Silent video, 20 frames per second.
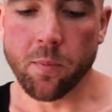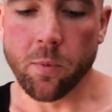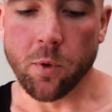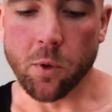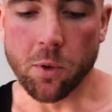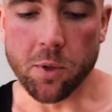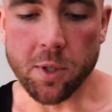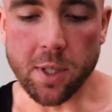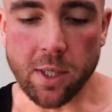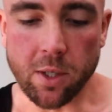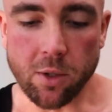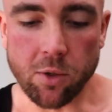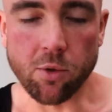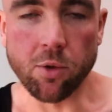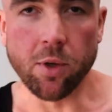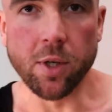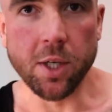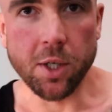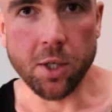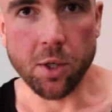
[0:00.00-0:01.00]
using
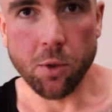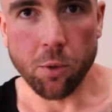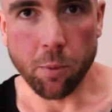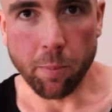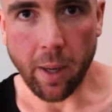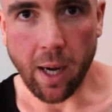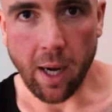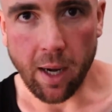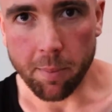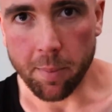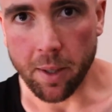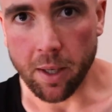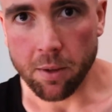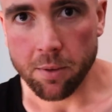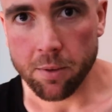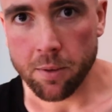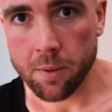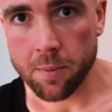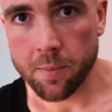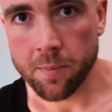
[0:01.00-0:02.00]
traditional
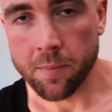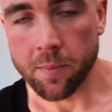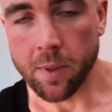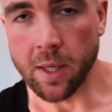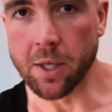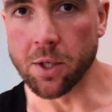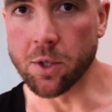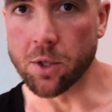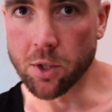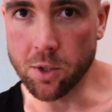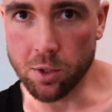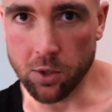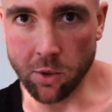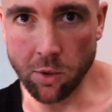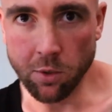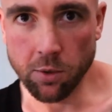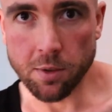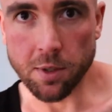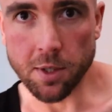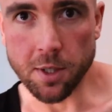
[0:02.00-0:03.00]
barbell and just
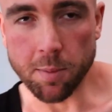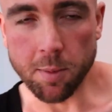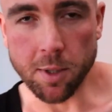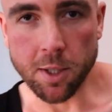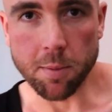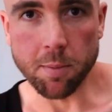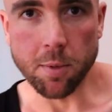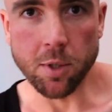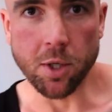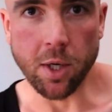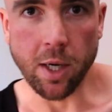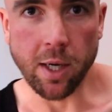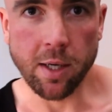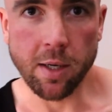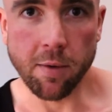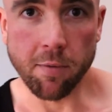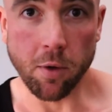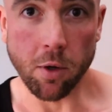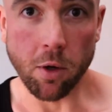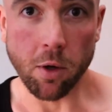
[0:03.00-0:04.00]
use the Smith's machine
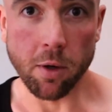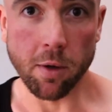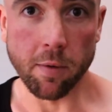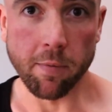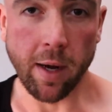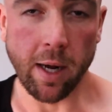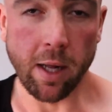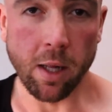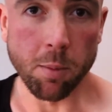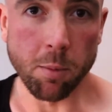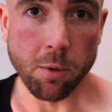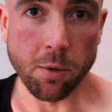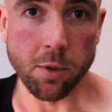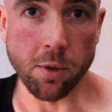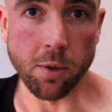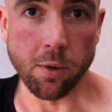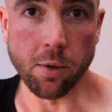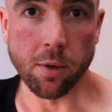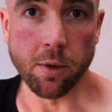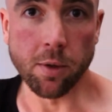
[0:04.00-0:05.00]
if you've got it available
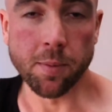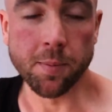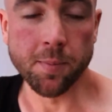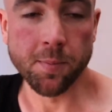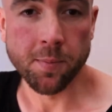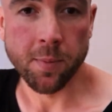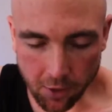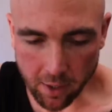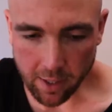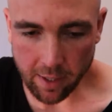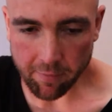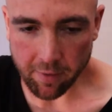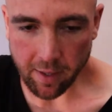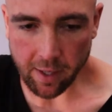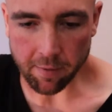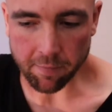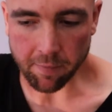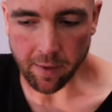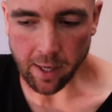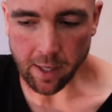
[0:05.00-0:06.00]
to you. If you don't have that
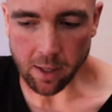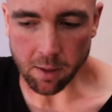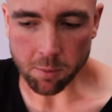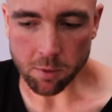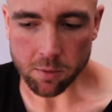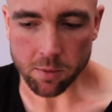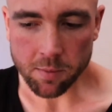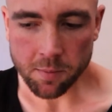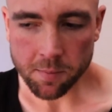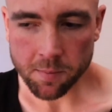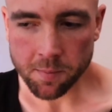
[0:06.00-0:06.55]
available,